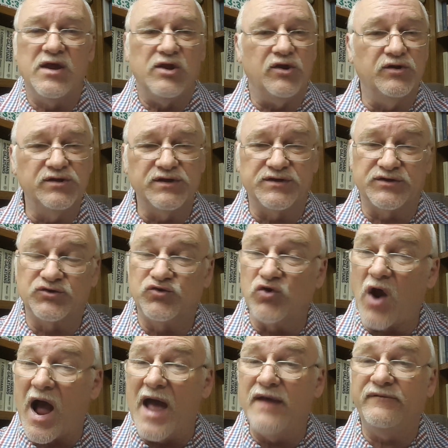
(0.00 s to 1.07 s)
You just
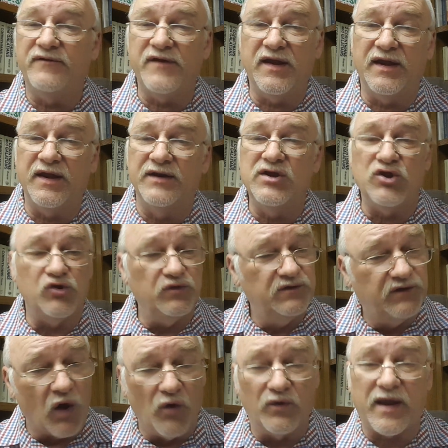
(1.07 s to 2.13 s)
drive in. You
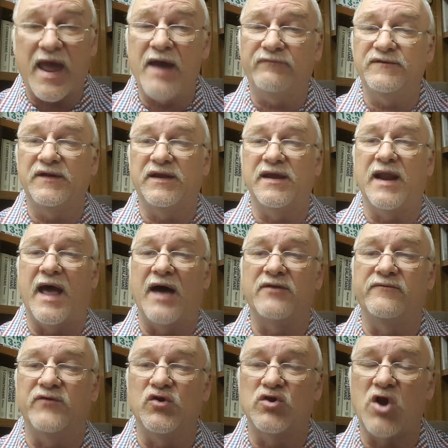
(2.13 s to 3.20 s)
don't have to get out
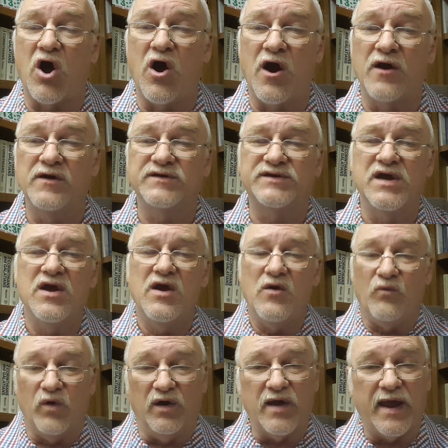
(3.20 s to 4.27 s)
of your cars.
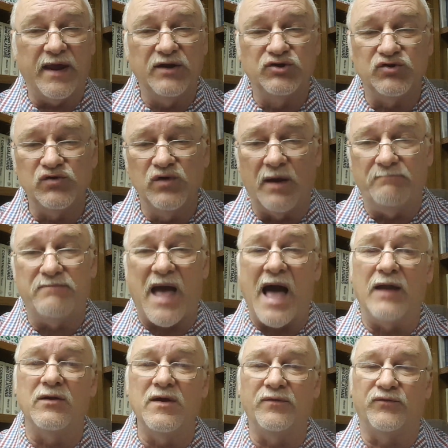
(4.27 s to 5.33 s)
We'll hand you a
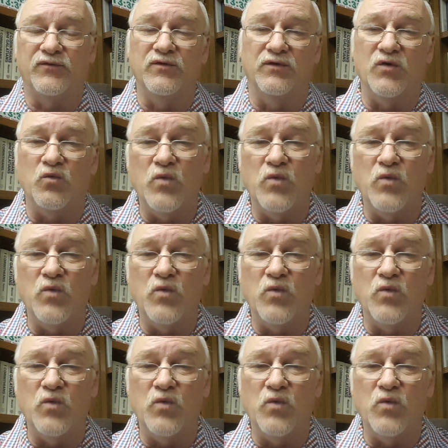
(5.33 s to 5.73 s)
ballot through the